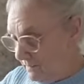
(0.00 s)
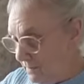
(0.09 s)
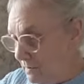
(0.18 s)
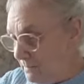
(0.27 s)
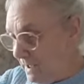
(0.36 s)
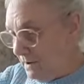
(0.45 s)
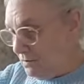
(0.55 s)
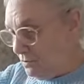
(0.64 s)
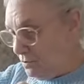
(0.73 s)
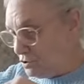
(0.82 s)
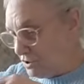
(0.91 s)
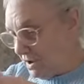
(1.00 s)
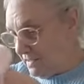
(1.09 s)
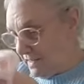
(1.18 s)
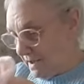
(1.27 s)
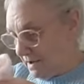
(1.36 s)
I've got my
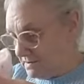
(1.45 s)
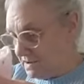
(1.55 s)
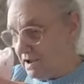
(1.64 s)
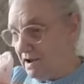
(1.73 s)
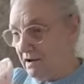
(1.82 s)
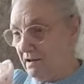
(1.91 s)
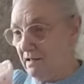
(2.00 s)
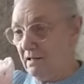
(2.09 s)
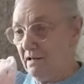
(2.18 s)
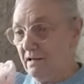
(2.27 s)
crochet things in.